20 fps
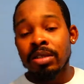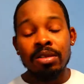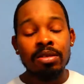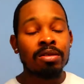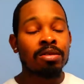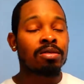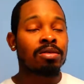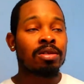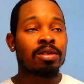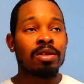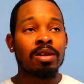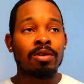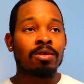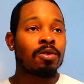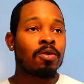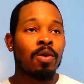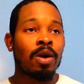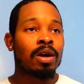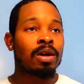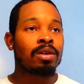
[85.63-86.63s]
You know what I'm saying? I don't
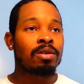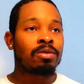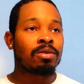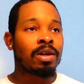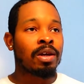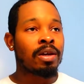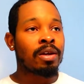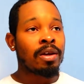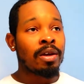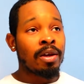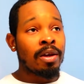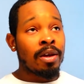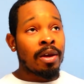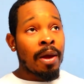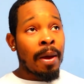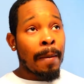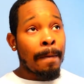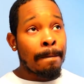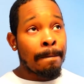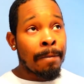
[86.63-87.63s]
know why I do that.
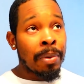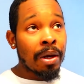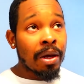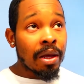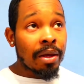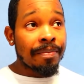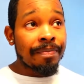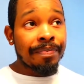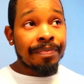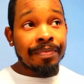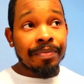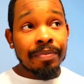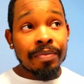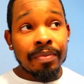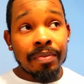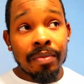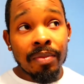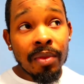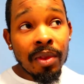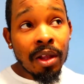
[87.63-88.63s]
But,
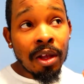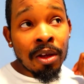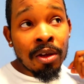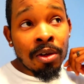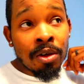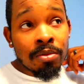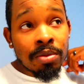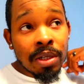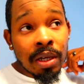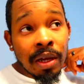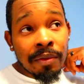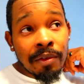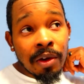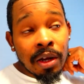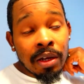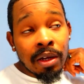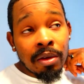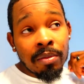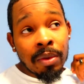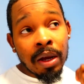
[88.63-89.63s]
you know what I'm saying? After
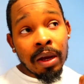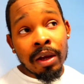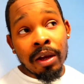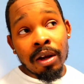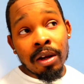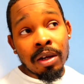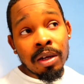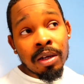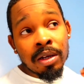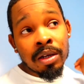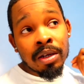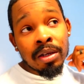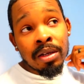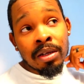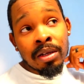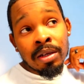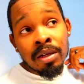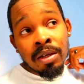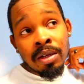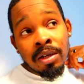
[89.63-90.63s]
I get my hair cut,
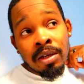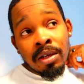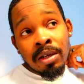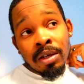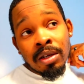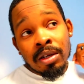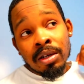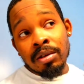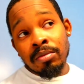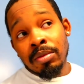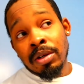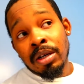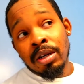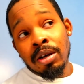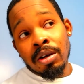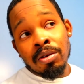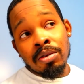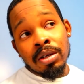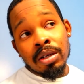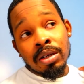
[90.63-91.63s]
I'm gonna
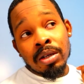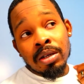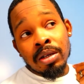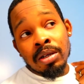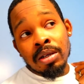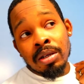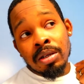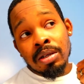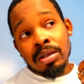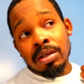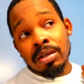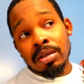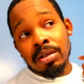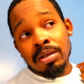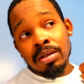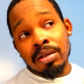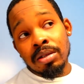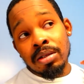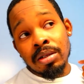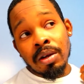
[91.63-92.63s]
go uh,
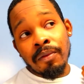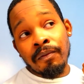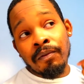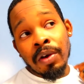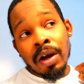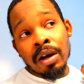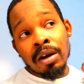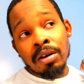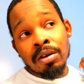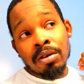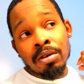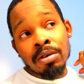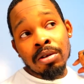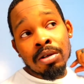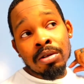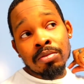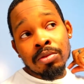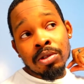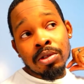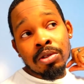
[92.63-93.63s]
to the
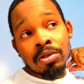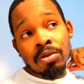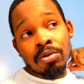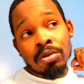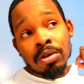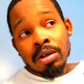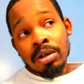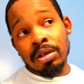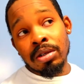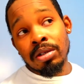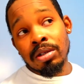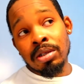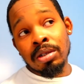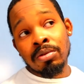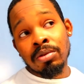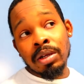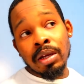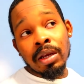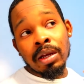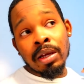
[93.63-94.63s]
firearm store, see
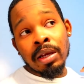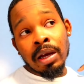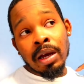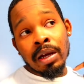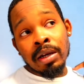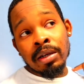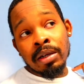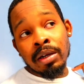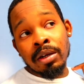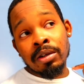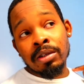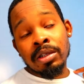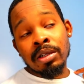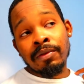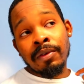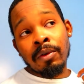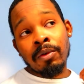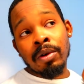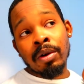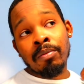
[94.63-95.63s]
what they got in there, see if
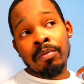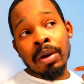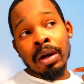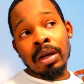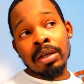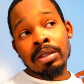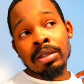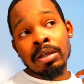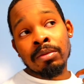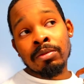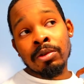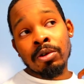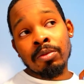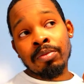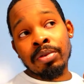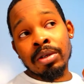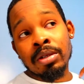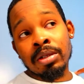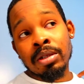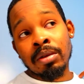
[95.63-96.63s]
I wanna buy something or
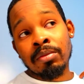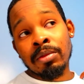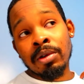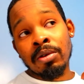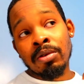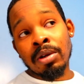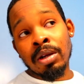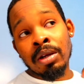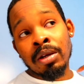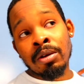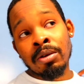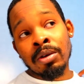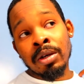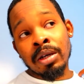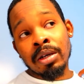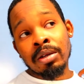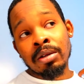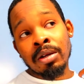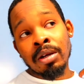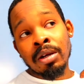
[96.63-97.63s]
put something on
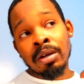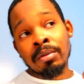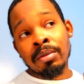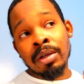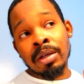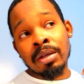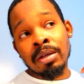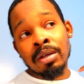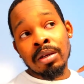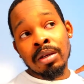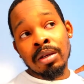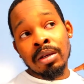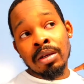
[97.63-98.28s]
layaway, you know what I mean?